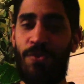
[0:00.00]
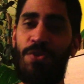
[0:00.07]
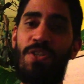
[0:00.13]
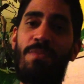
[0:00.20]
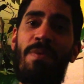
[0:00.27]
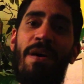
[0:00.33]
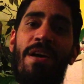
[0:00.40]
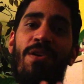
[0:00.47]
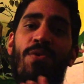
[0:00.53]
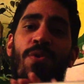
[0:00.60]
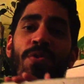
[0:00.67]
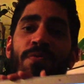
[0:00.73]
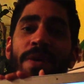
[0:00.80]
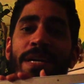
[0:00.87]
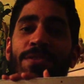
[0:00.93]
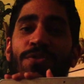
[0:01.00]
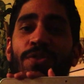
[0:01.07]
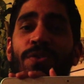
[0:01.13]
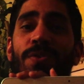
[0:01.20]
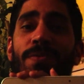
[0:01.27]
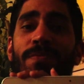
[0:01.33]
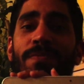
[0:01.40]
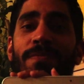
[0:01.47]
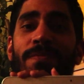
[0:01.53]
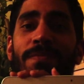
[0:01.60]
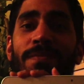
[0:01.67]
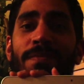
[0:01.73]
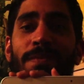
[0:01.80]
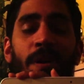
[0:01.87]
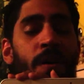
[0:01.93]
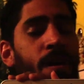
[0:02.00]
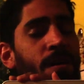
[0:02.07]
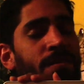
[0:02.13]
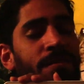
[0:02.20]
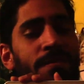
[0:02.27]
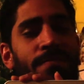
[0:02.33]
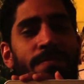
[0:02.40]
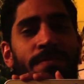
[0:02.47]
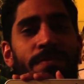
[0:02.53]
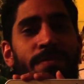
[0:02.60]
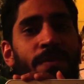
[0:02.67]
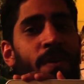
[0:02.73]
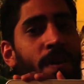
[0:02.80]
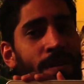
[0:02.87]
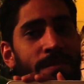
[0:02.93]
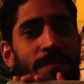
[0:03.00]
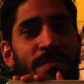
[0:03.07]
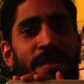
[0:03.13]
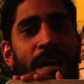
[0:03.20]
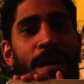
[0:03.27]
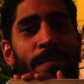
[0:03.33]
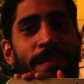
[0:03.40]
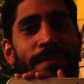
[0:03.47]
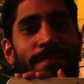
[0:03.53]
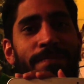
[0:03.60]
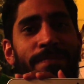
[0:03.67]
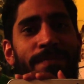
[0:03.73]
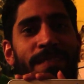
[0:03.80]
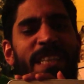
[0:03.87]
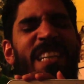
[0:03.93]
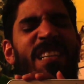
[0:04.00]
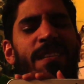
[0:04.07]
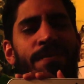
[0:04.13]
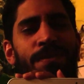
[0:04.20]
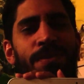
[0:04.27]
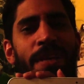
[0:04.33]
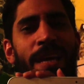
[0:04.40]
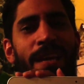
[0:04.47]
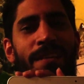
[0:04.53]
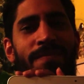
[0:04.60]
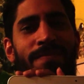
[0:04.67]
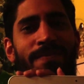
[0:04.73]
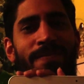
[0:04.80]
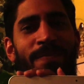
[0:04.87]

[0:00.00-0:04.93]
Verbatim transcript: Toshiba Encore Write 2, awesome, awesome tablet. Get it if you can.